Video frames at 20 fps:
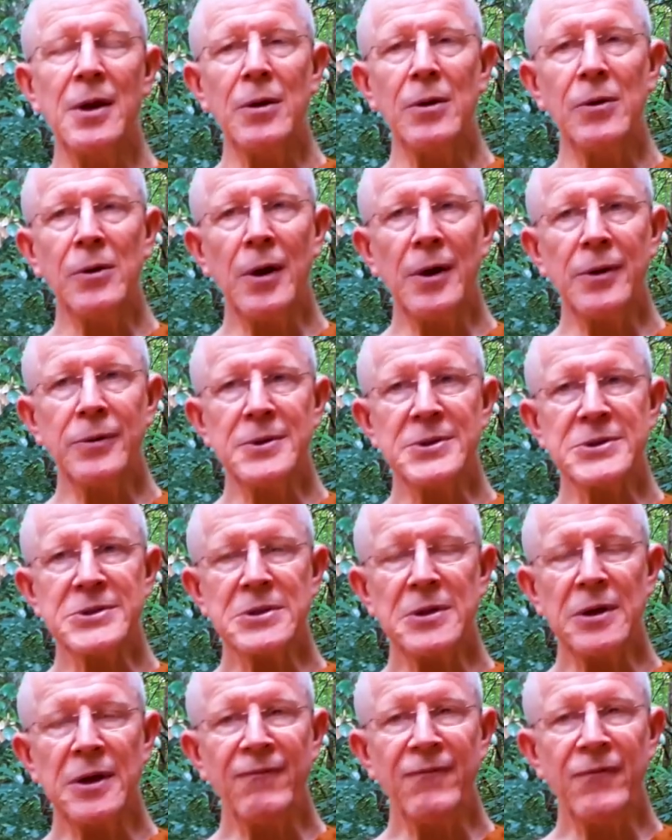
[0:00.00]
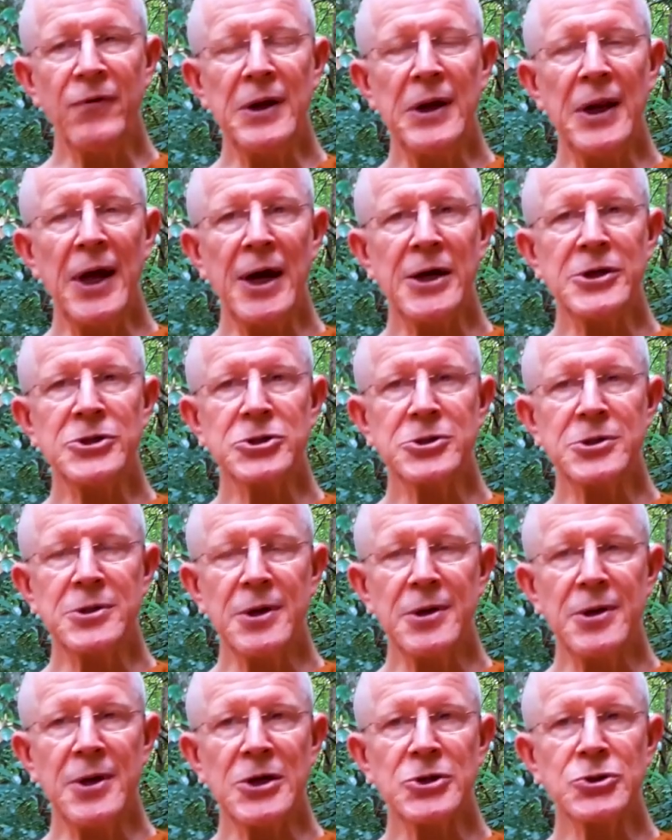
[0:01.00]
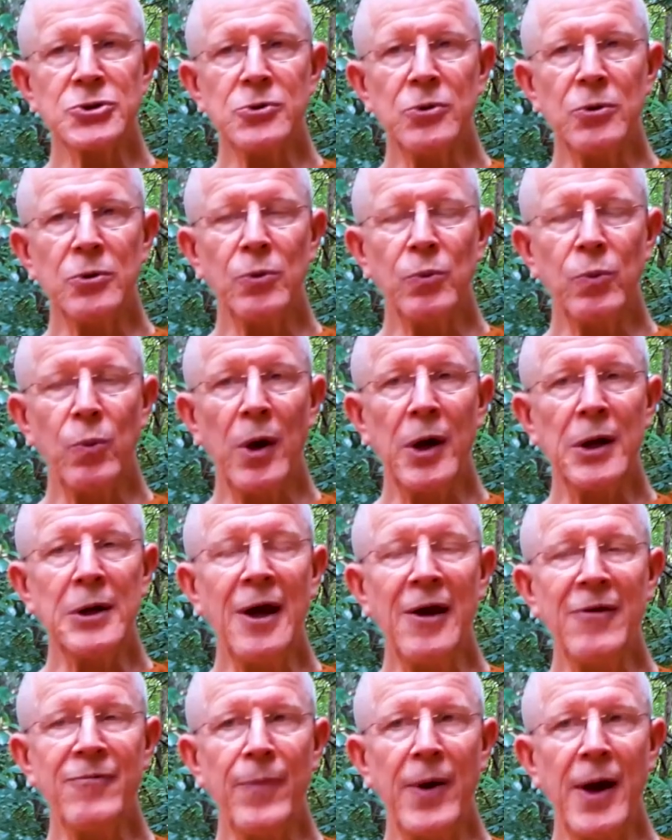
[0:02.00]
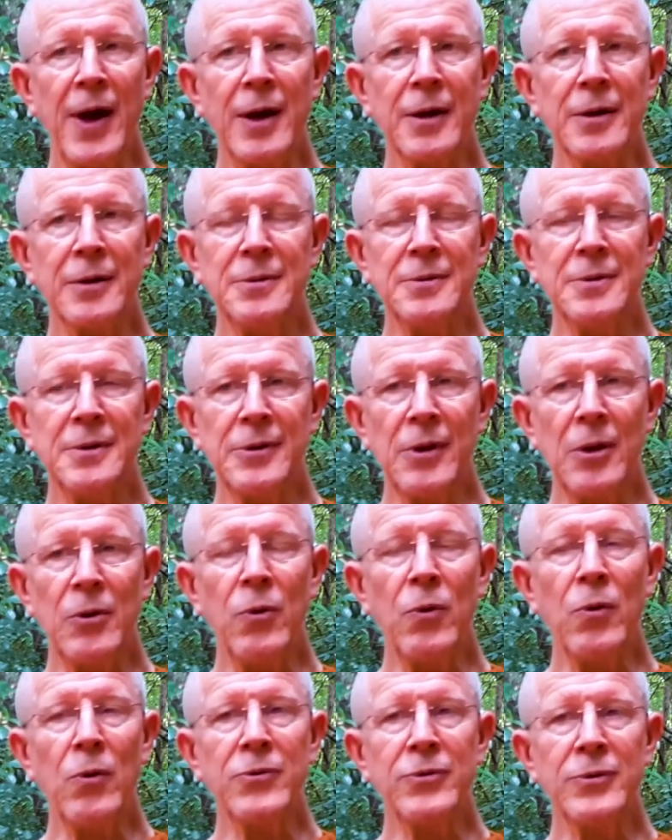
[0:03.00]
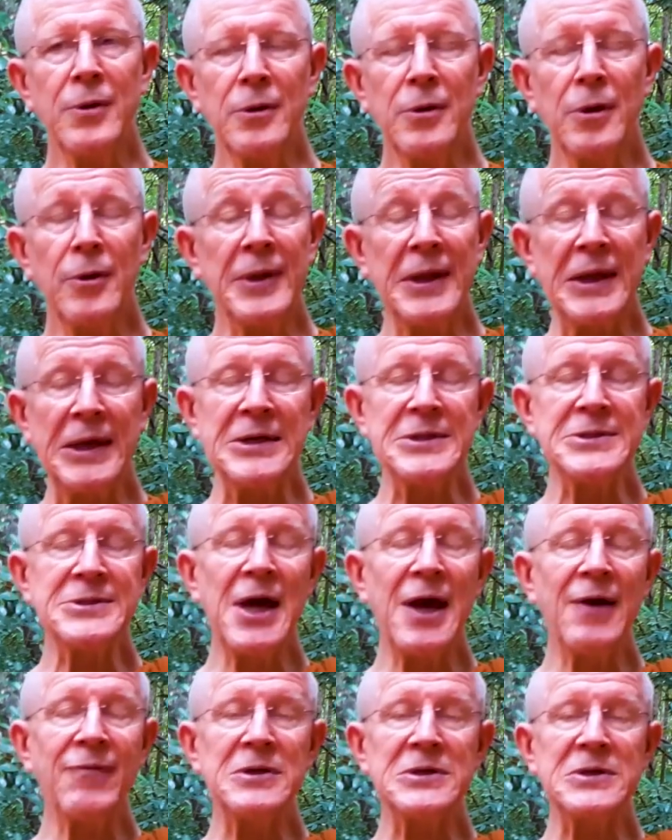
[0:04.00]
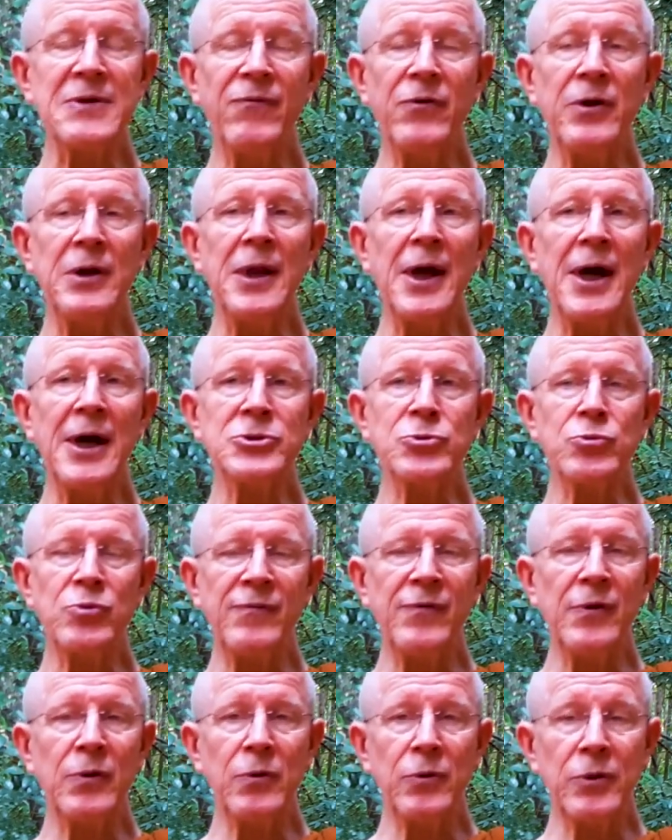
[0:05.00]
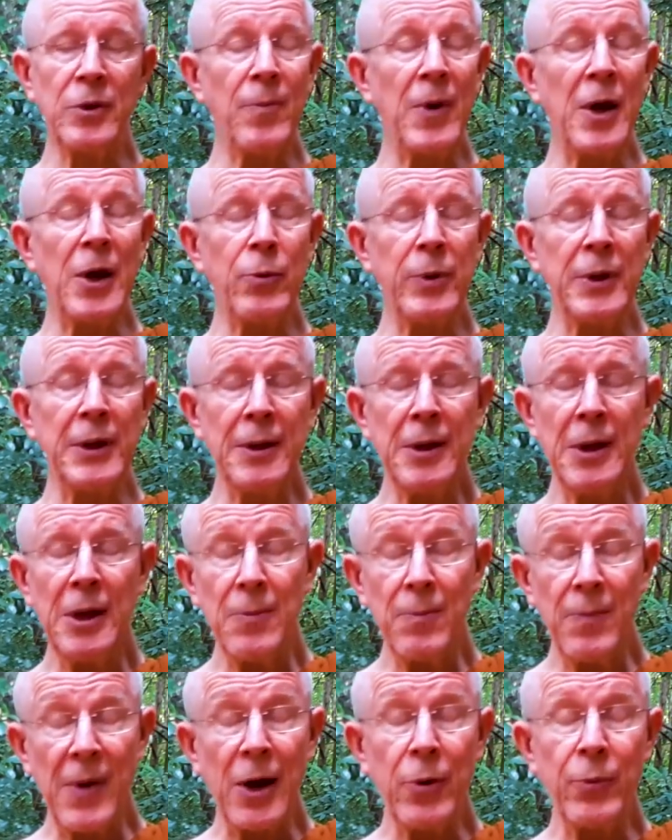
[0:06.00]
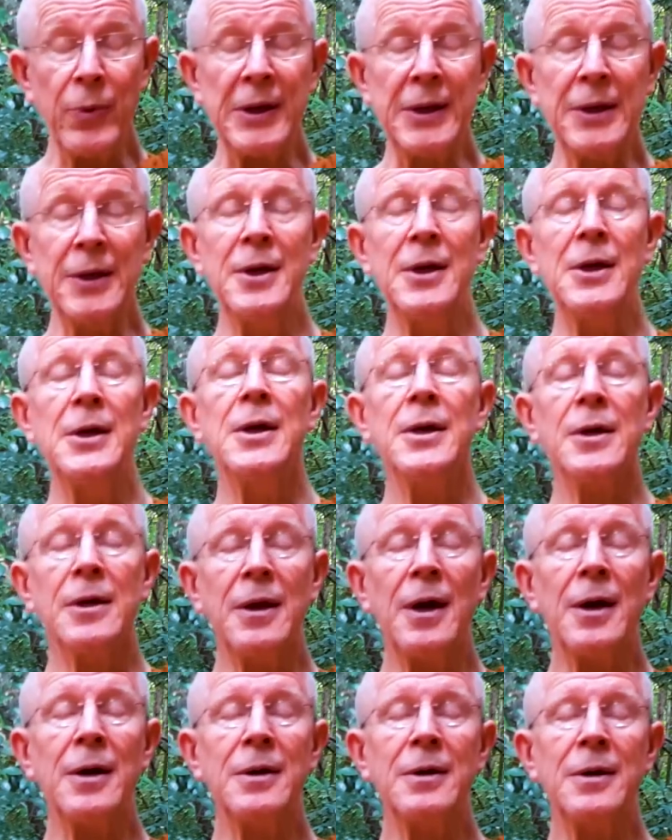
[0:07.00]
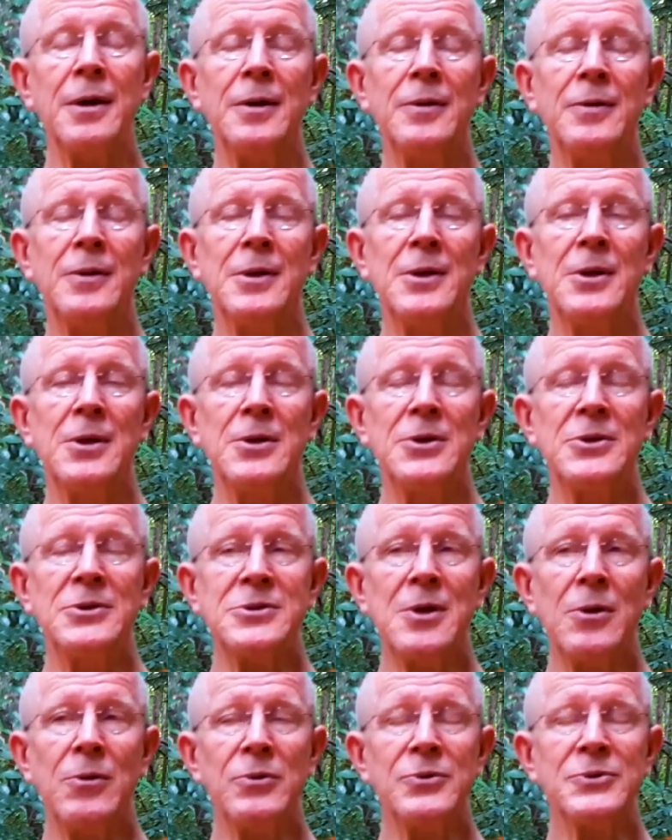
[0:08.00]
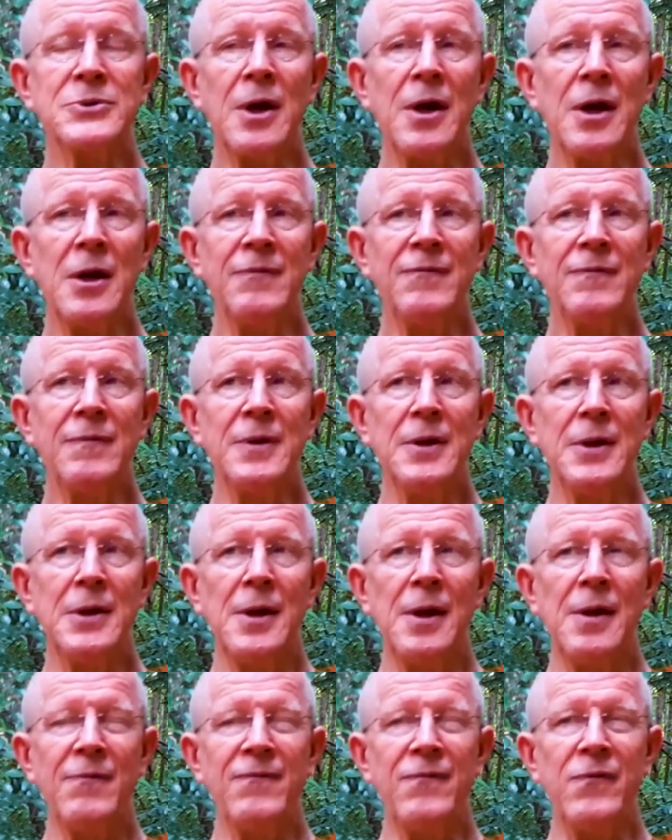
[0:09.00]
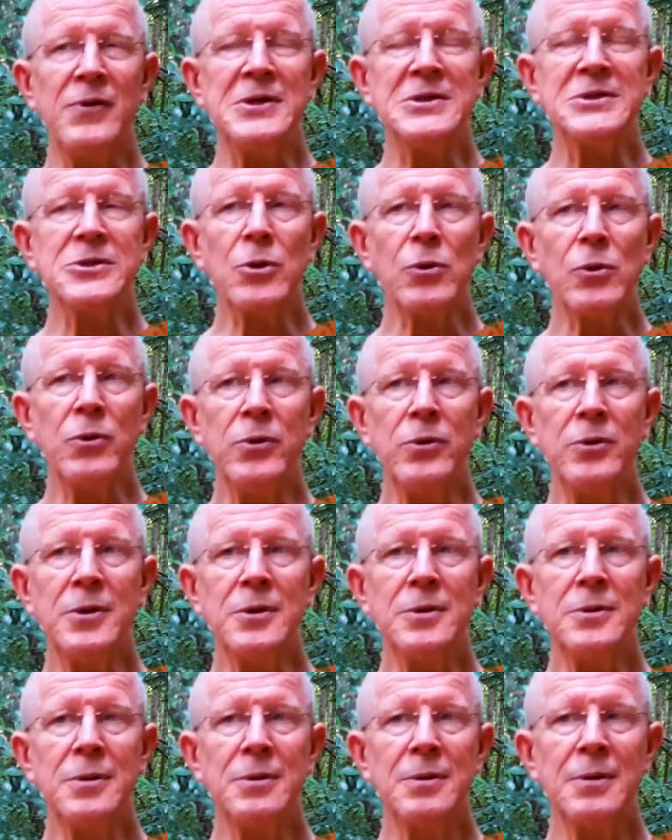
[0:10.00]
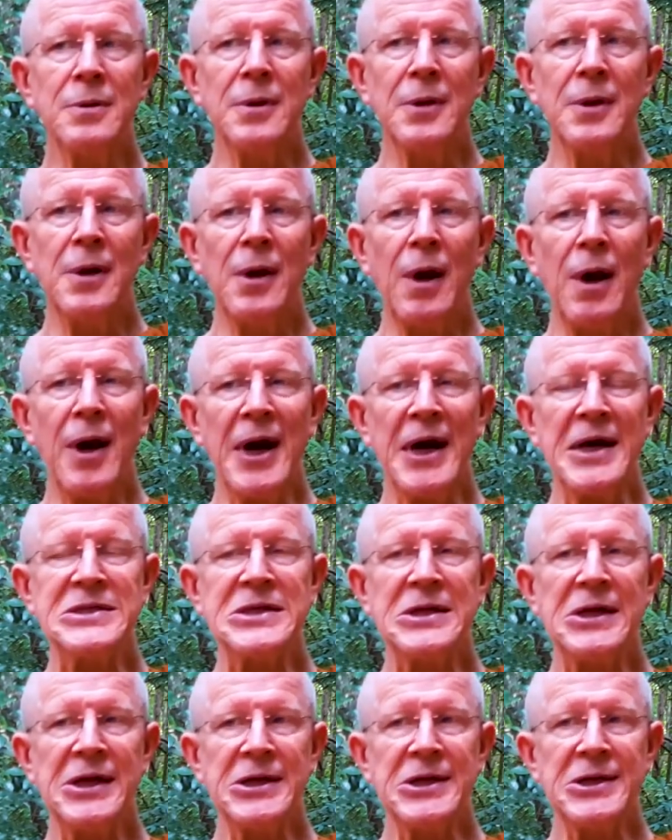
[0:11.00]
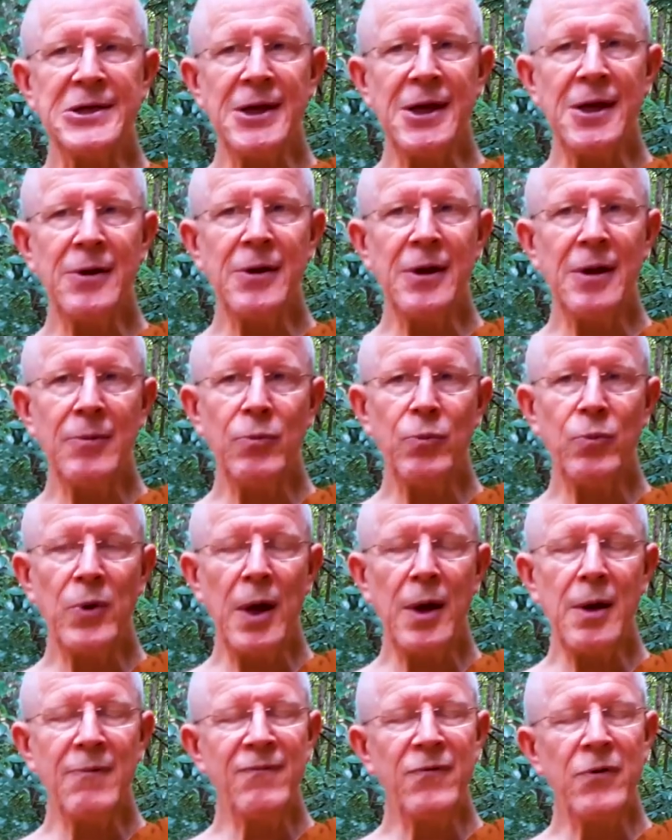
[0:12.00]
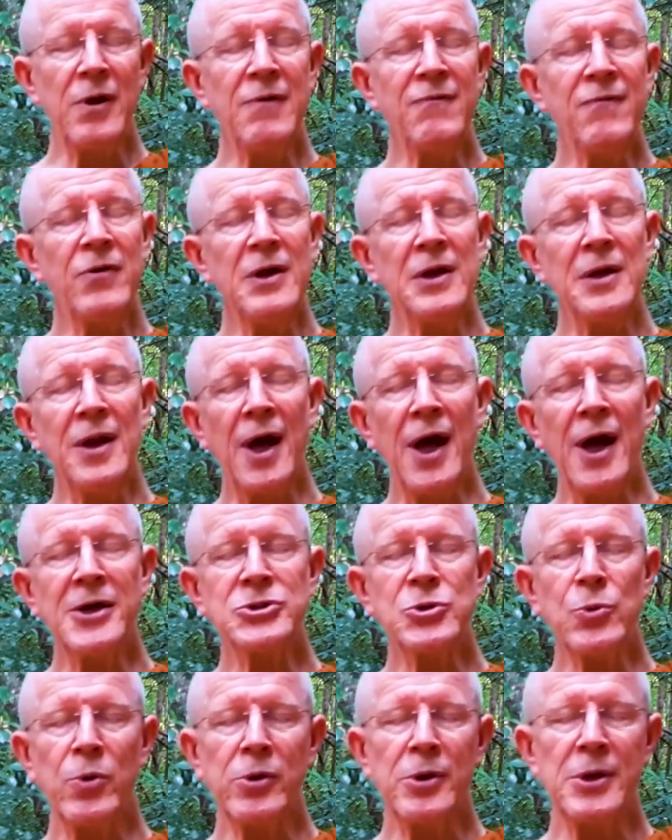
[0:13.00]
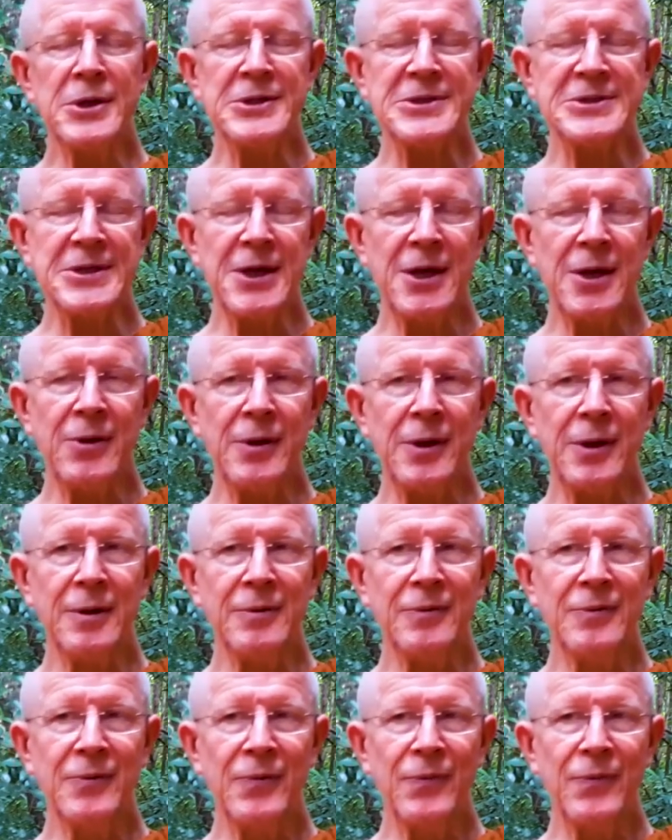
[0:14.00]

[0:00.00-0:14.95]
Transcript: got this very large national wildlife park in the north, and on the east you have this very large river called the Mahaweli Ganga. So it was kind of a very secluded, isolated area, a very, very large wilderness area